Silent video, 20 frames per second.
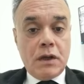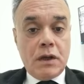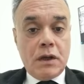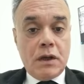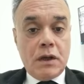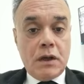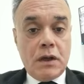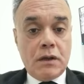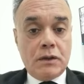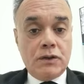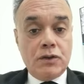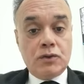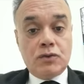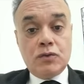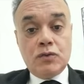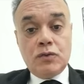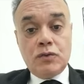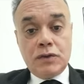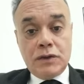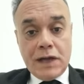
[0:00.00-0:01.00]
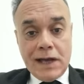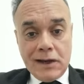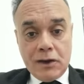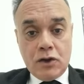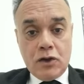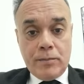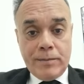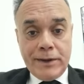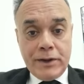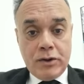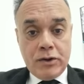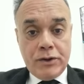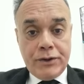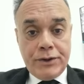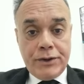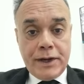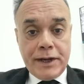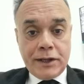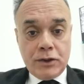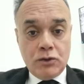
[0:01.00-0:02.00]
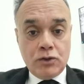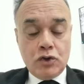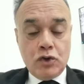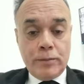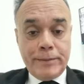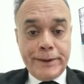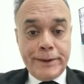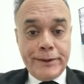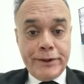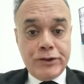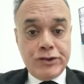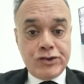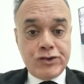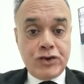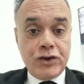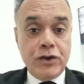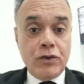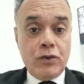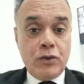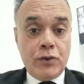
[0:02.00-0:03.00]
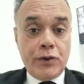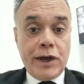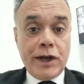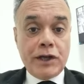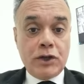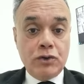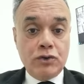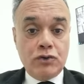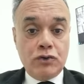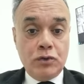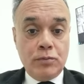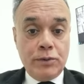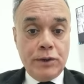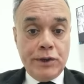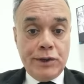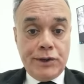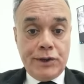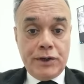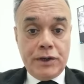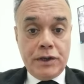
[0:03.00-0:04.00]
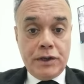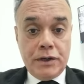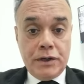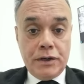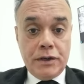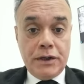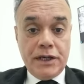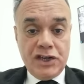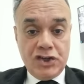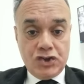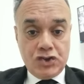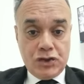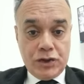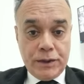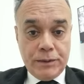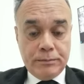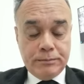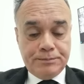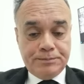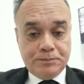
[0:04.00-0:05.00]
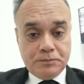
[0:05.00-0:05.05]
due to acute glomerular injury or acute tubular injury,